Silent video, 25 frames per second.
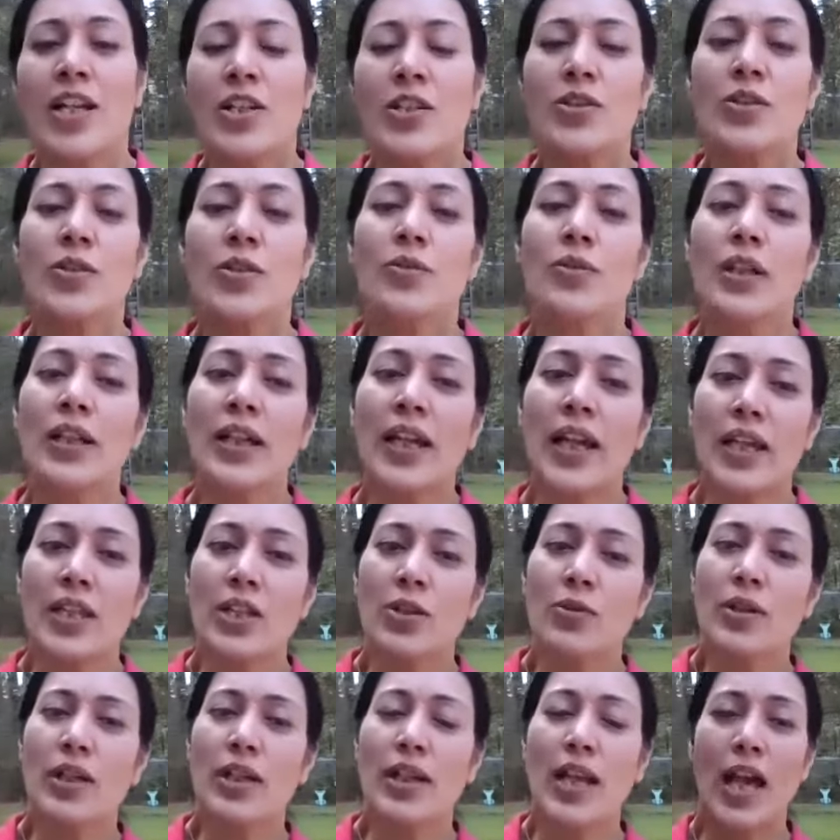So
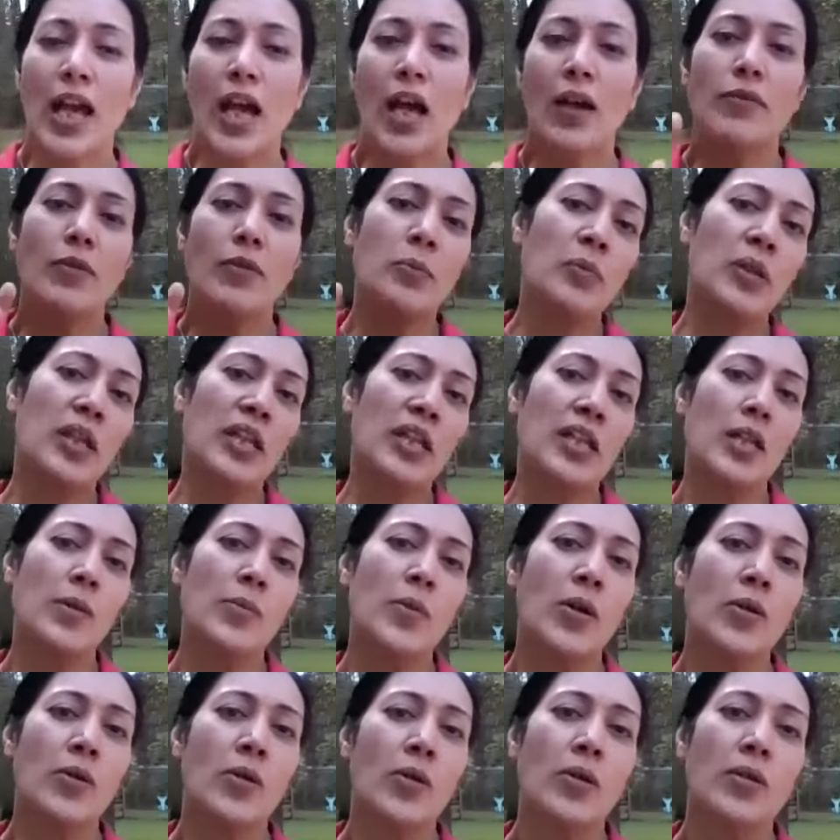again, you can have them think
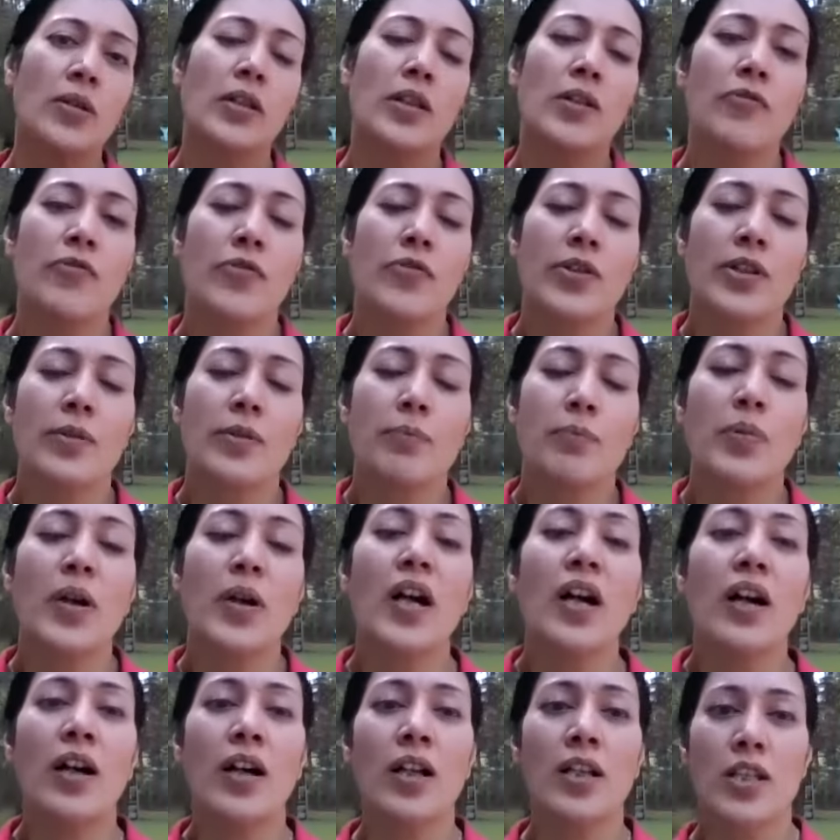about all the different
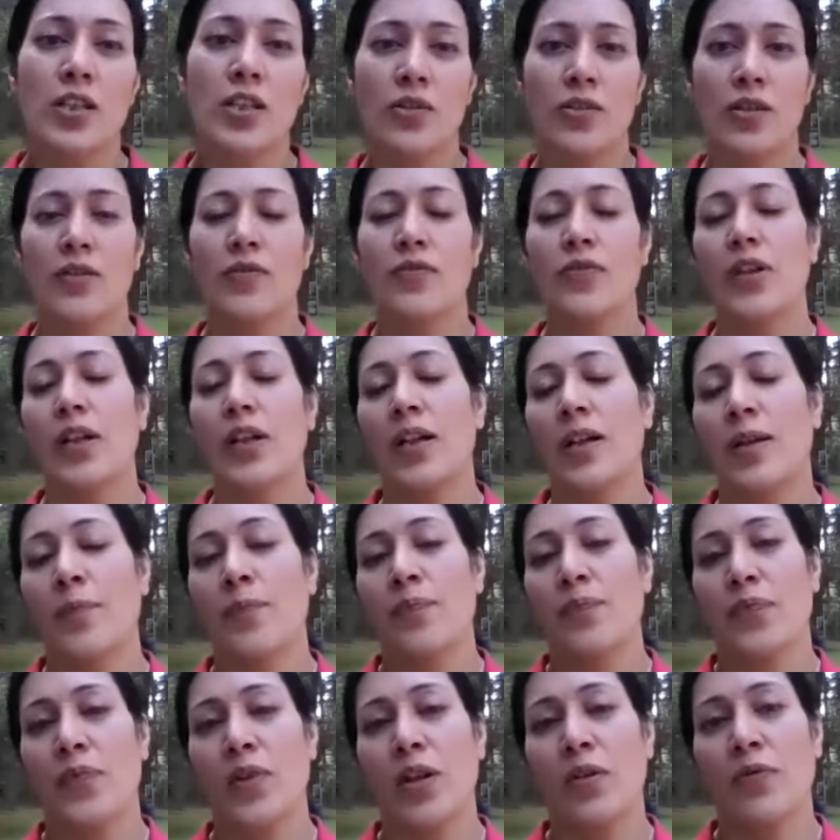parts of
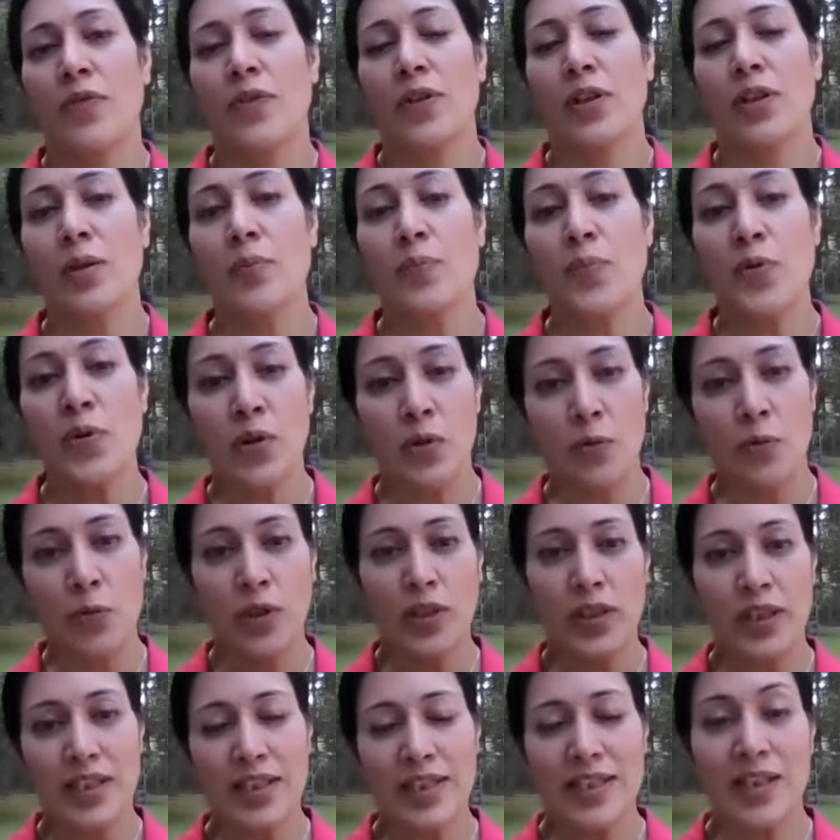a computer,
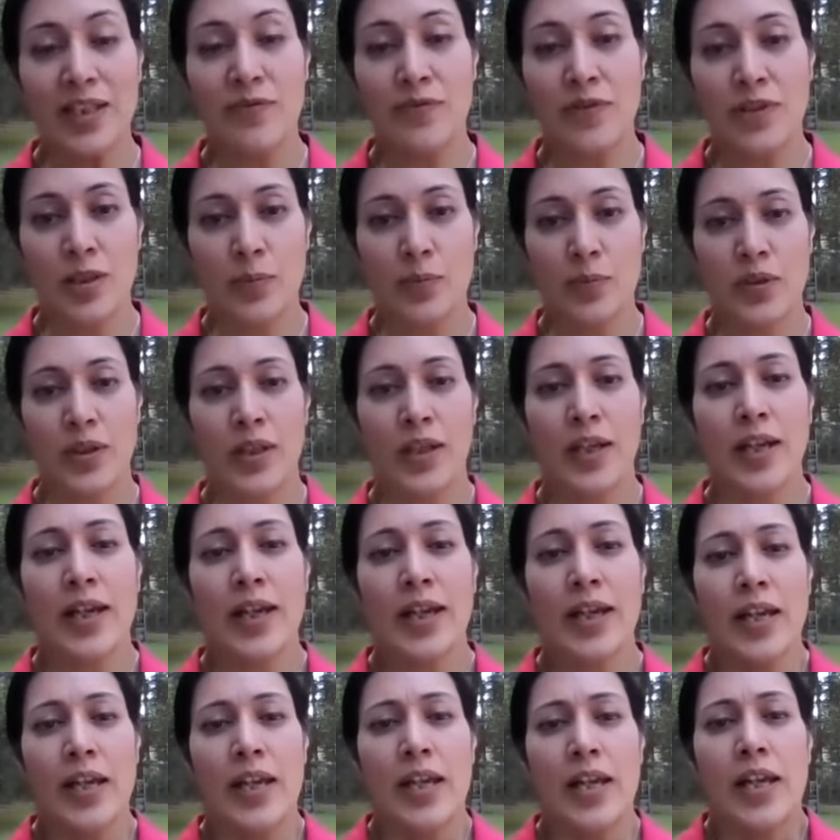what they see visibly,
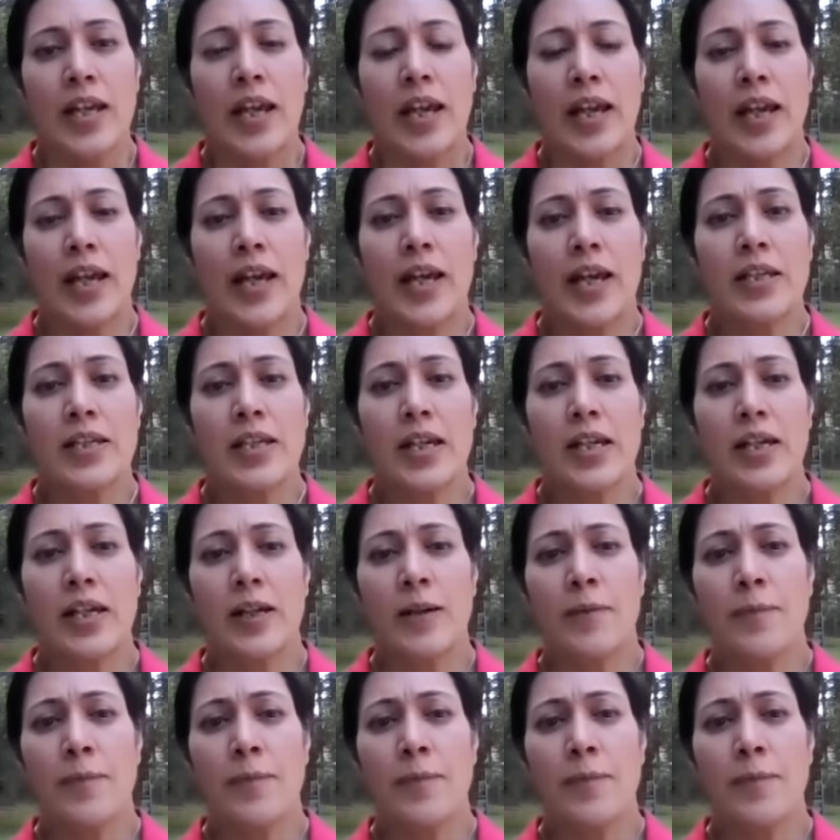and